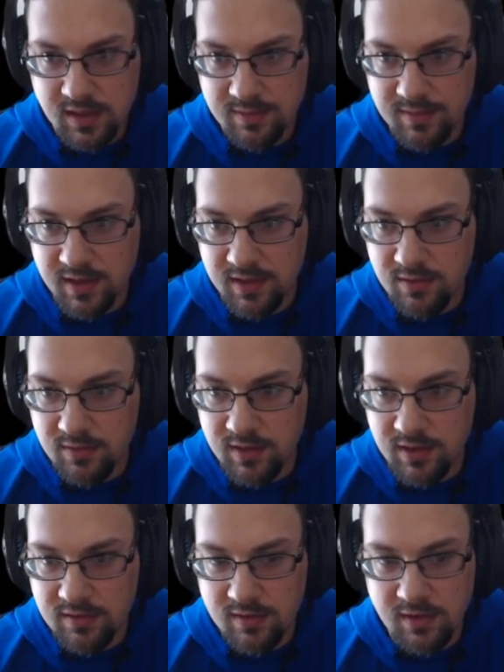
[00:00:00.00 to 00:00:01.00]
I do
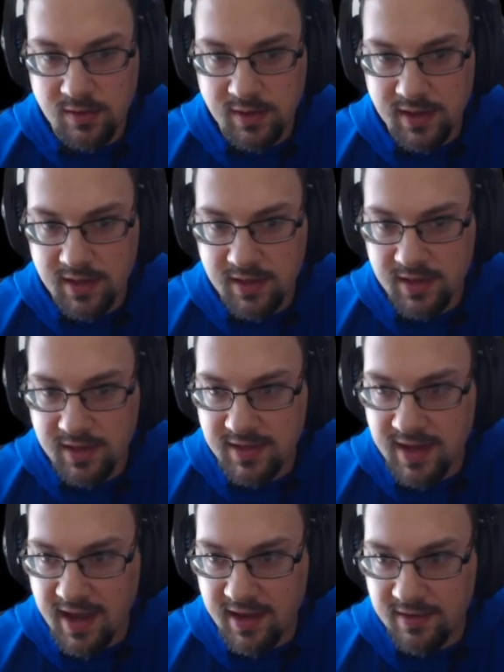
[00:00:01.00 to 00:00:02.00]
need to go ahead and
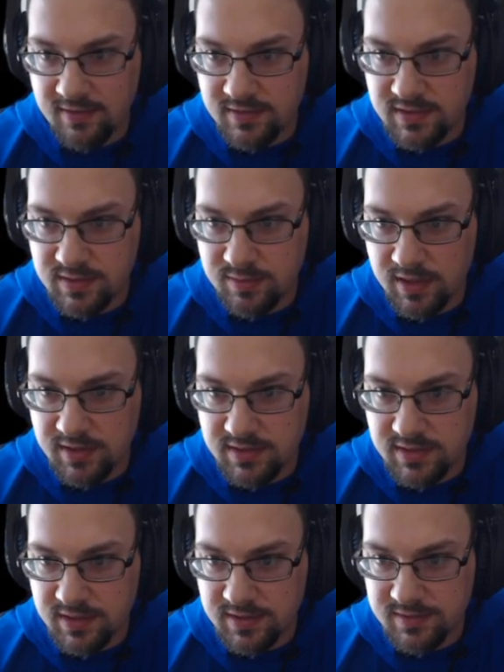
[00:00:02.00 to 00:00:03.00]
attack the Sprite
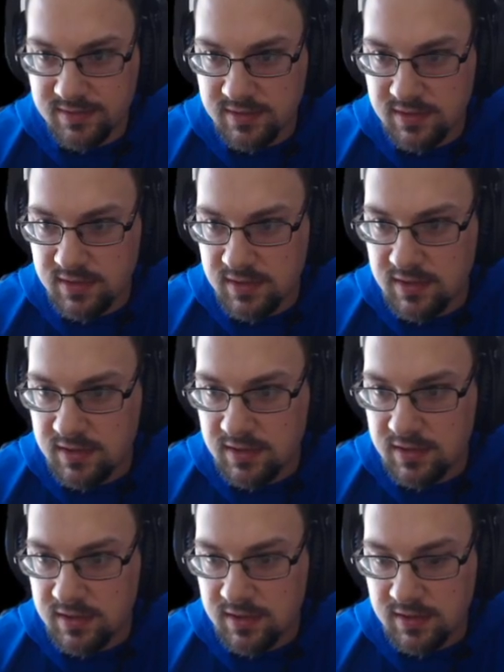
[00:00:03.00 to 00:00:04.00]
Sun.
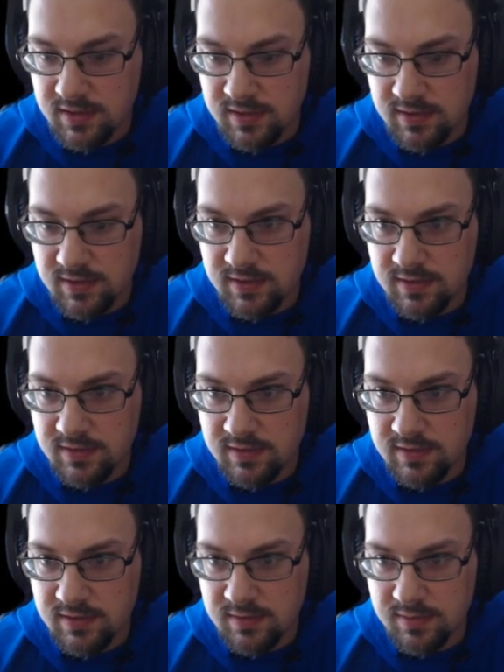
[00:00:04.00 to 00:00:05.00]

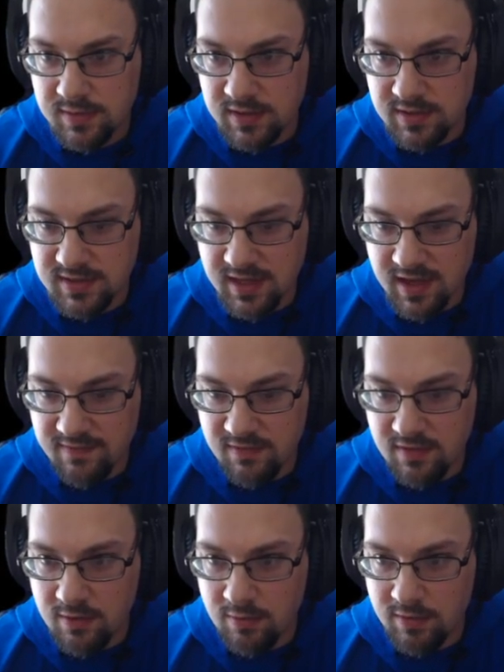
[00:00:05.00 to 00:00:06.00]
Because they have
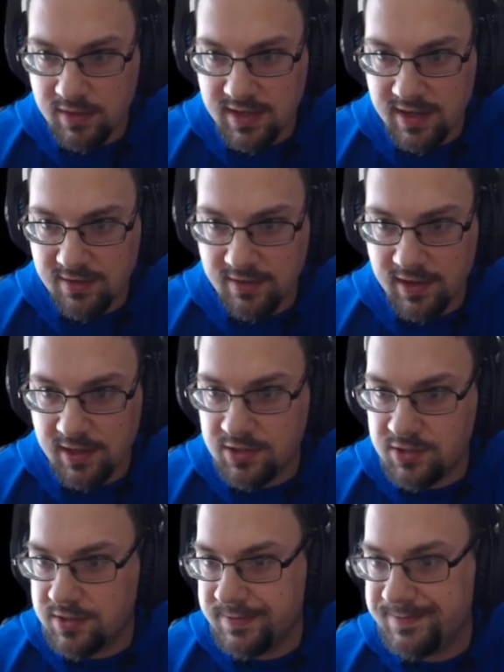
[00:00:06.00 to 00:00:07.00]
no
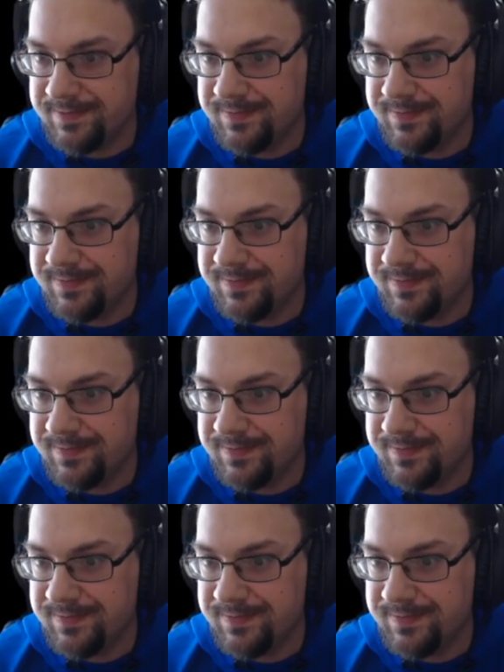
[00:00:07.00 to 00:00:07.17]
retaliation.